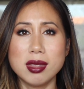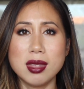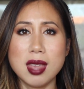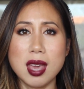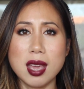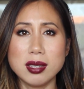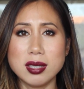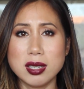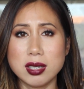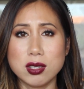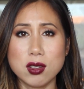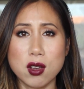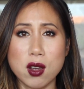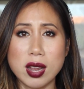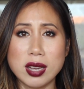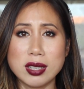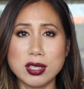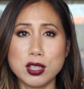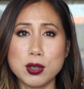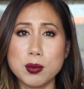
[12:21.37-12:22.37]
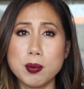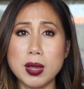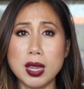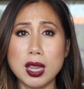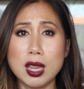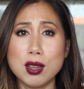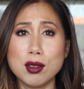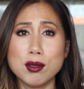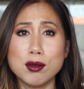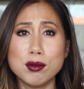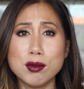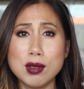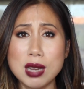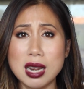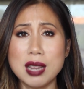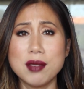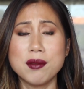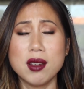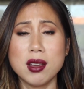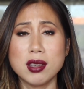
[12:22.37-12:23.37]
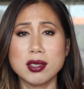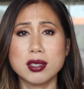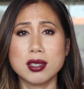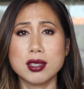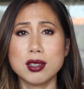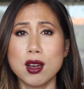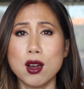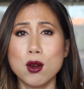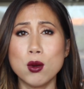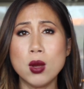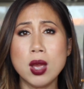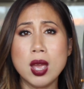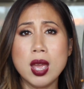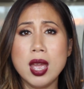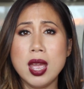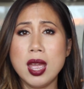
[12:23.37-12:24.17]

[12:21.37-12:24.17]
they're designed to be really versatile.